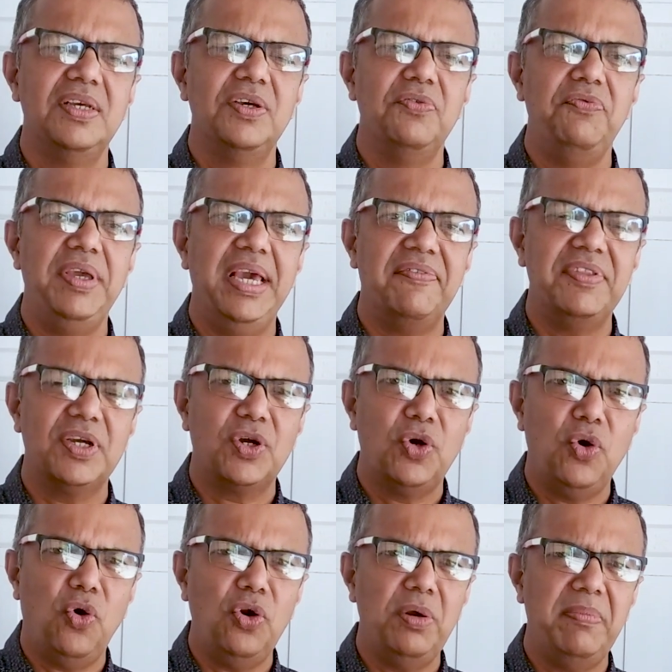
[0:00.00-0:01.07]
We have the
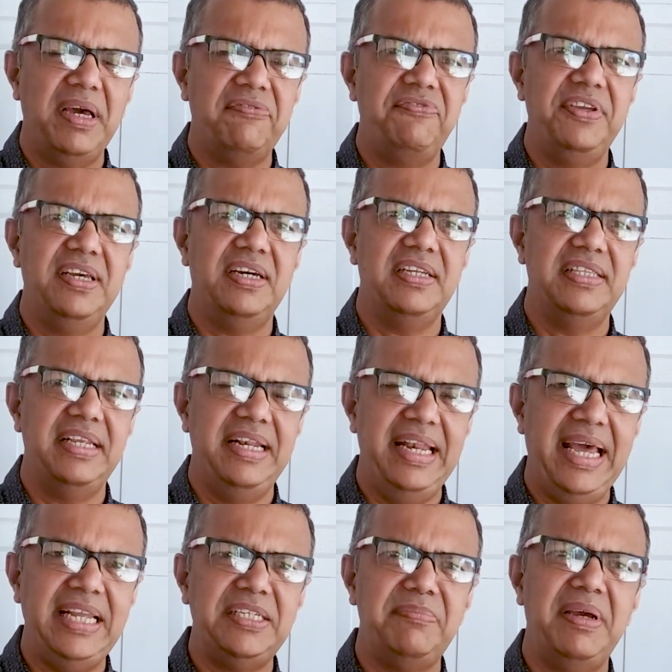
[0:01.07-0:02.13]
coal mafia, the
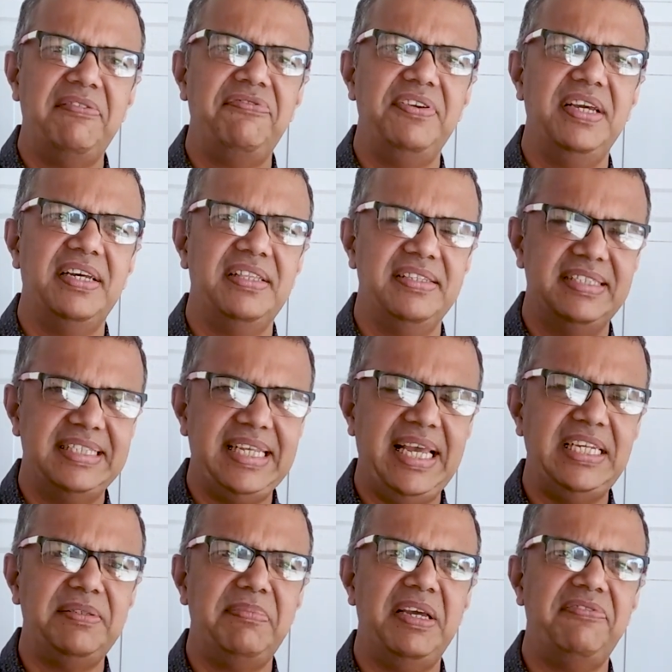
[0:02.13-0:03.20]
land mafia, the
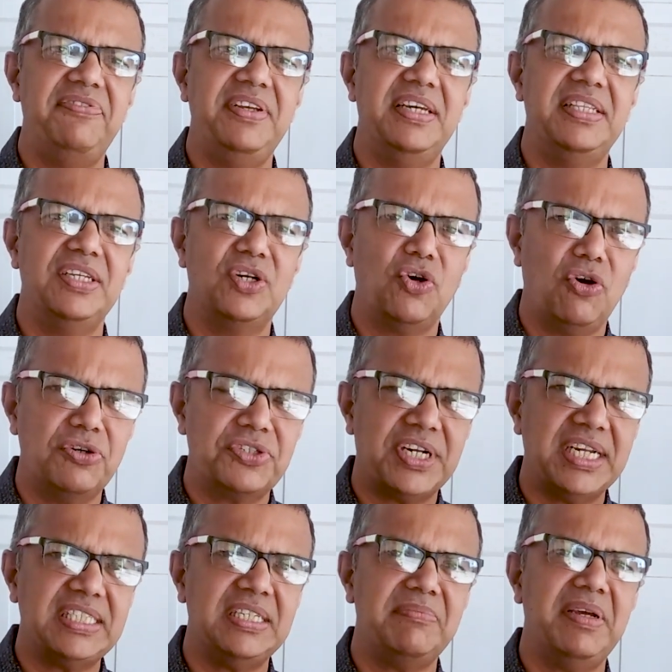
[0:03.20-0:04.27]
sand mafia, the
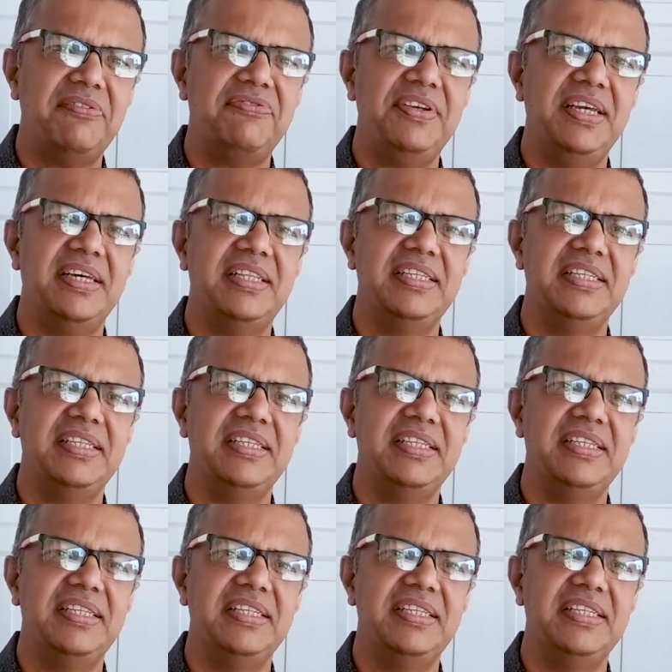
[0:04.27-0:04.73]
contractor mafia,